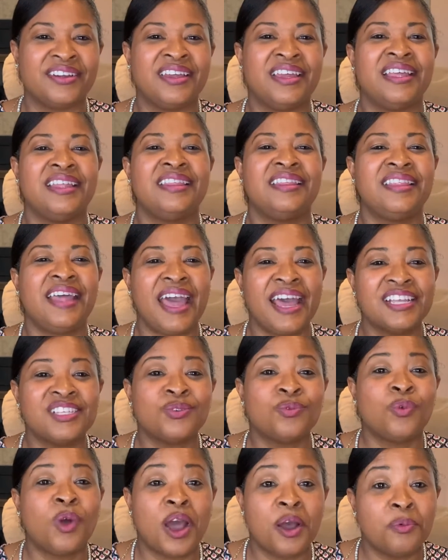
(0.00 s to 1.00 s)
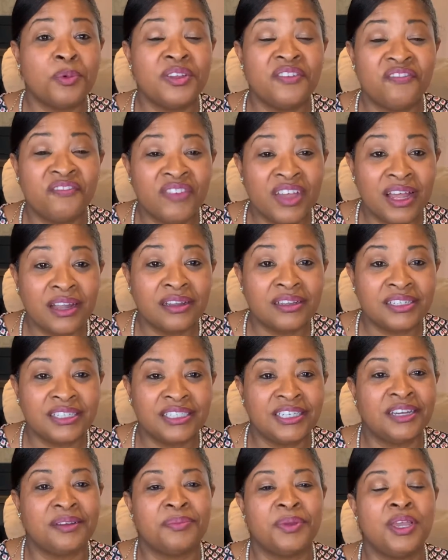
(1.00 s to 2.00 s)
That's why we
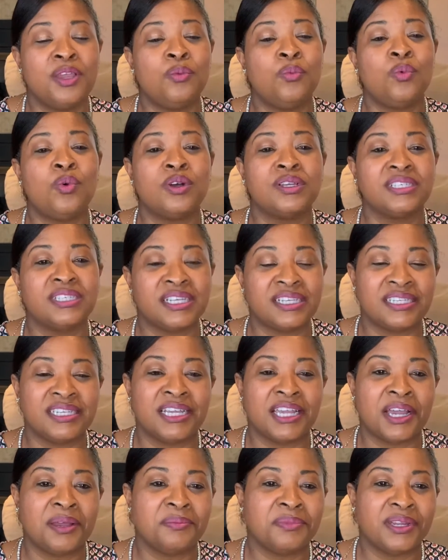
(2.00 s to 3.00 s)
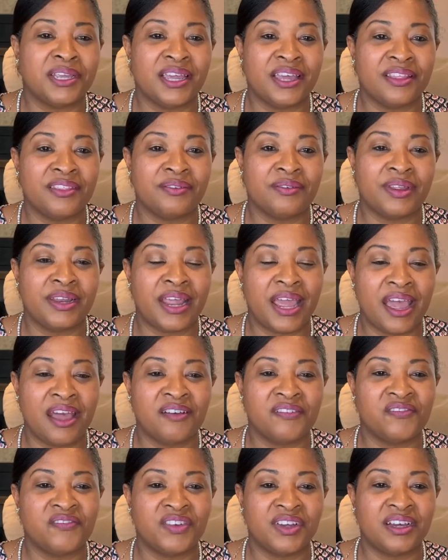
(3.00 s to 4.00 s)
fellowship. He wants us to come together and have
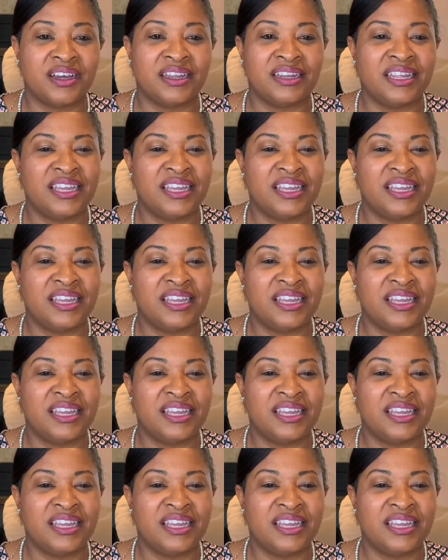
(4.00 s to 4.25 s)
fun.